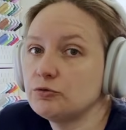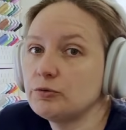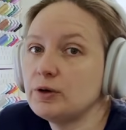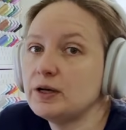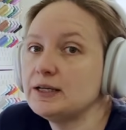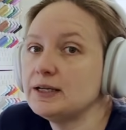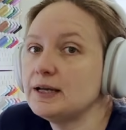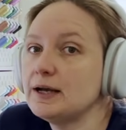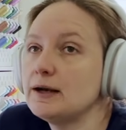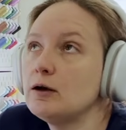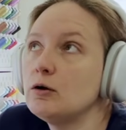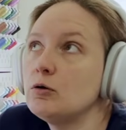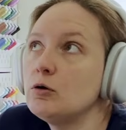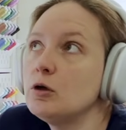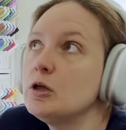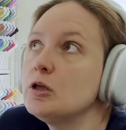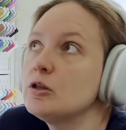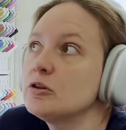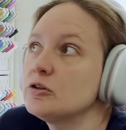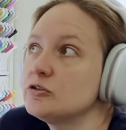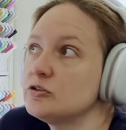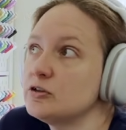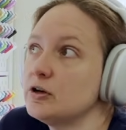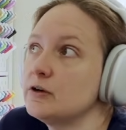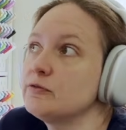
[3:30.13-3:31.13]
Right now,
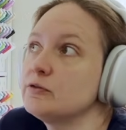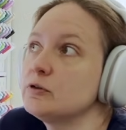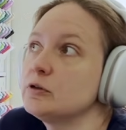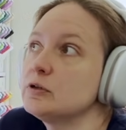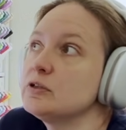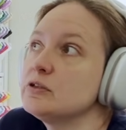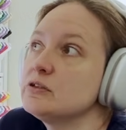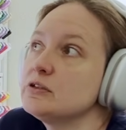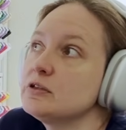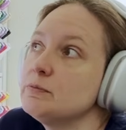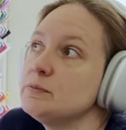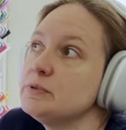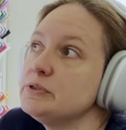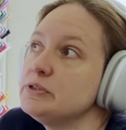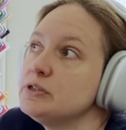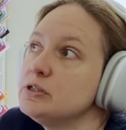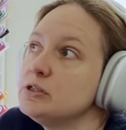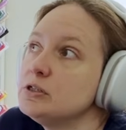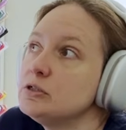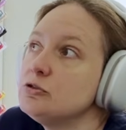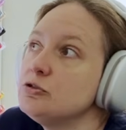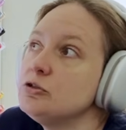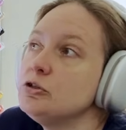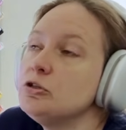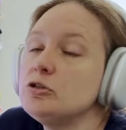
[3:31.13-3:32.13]
the software is
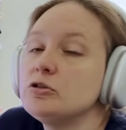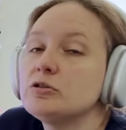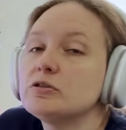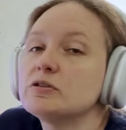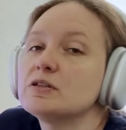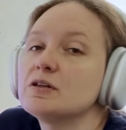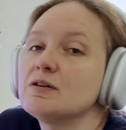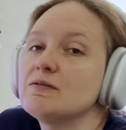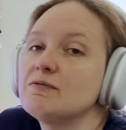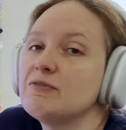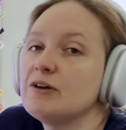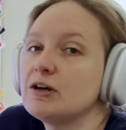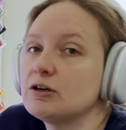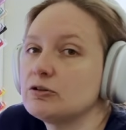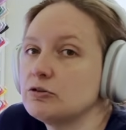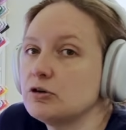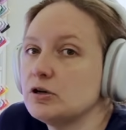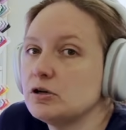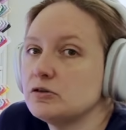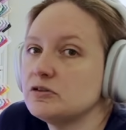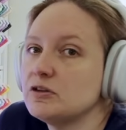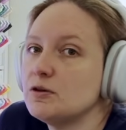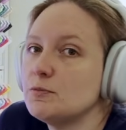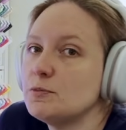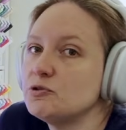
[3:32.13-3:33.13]
limited to using
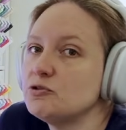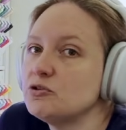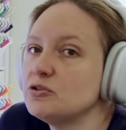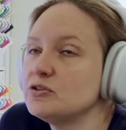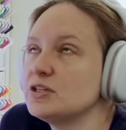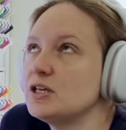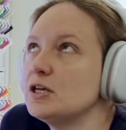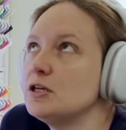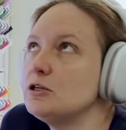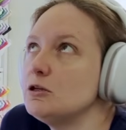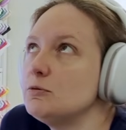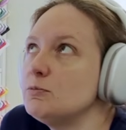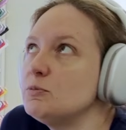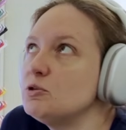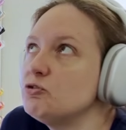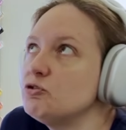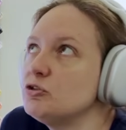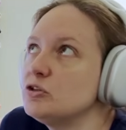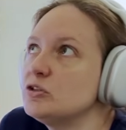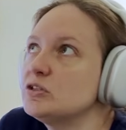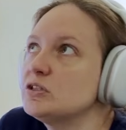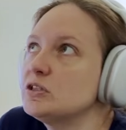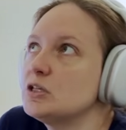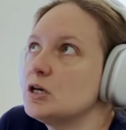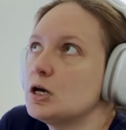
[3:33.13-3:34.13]
vectorized images and
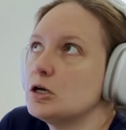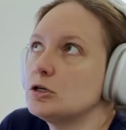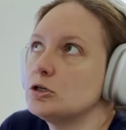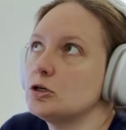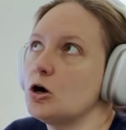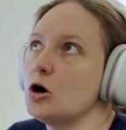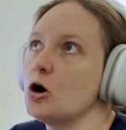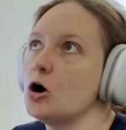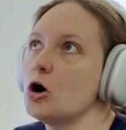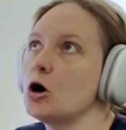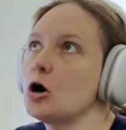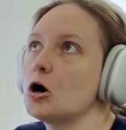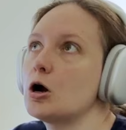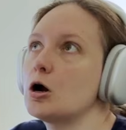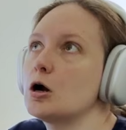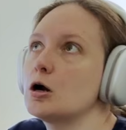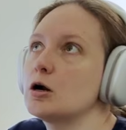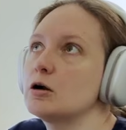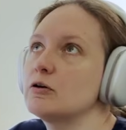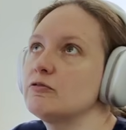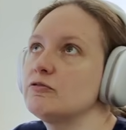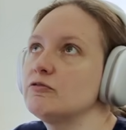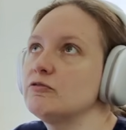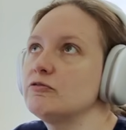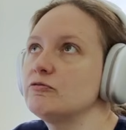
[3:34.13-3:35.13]
images that
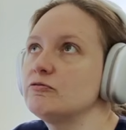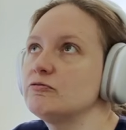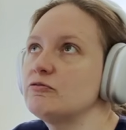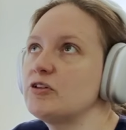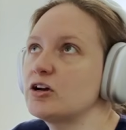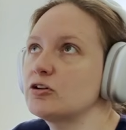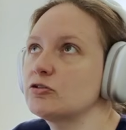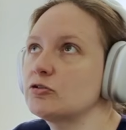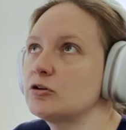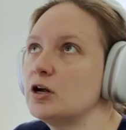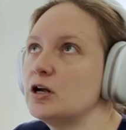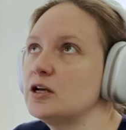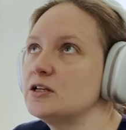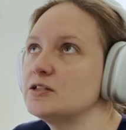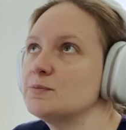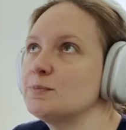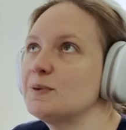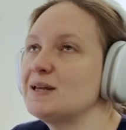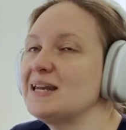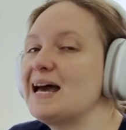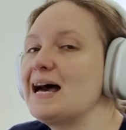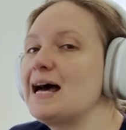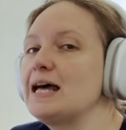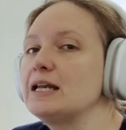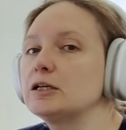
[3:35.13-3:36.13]
are vectorized
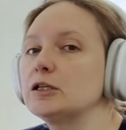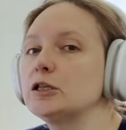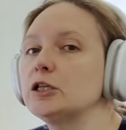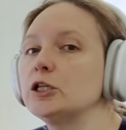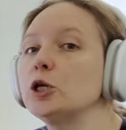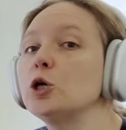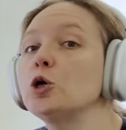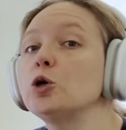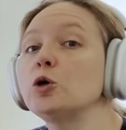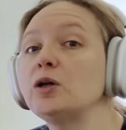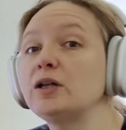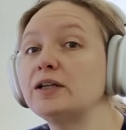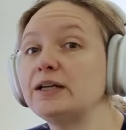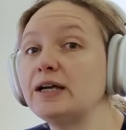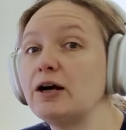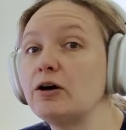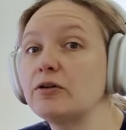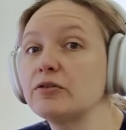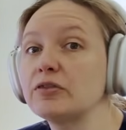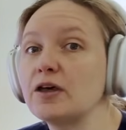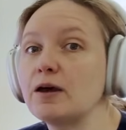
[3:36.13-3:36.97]
but adequately cut out.